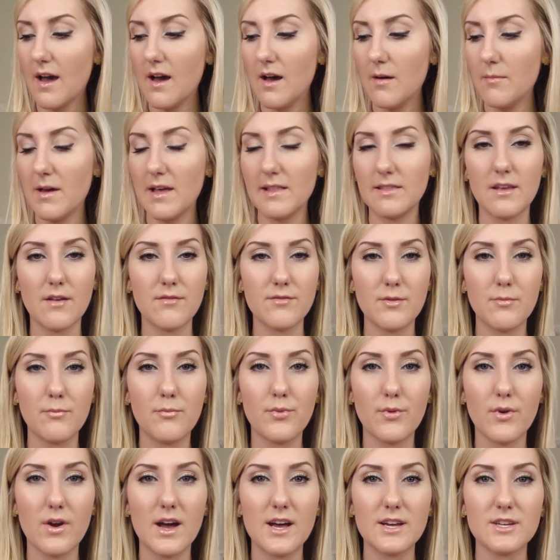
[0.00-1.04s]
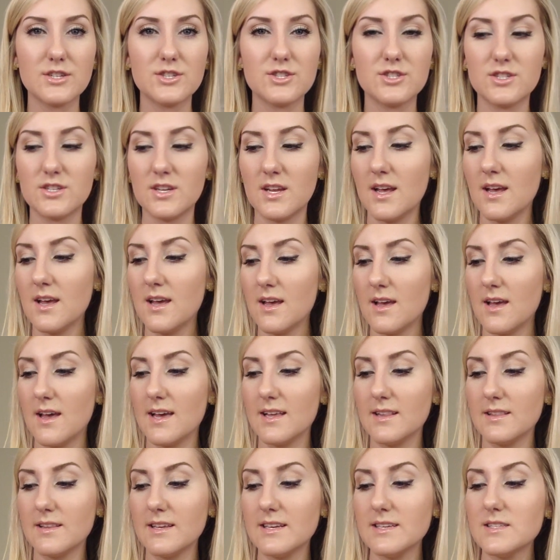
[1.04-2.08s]
I love the brush.
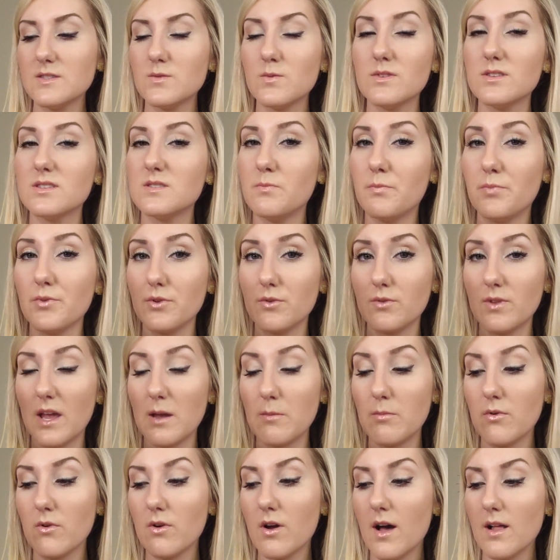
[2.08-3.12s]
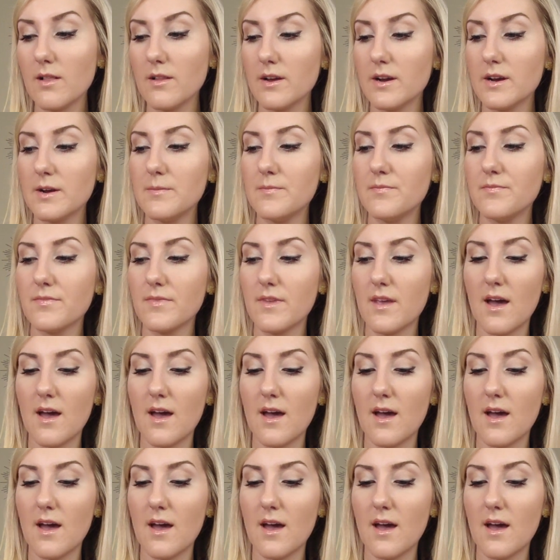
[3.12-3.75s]
At least with this Blue Label color,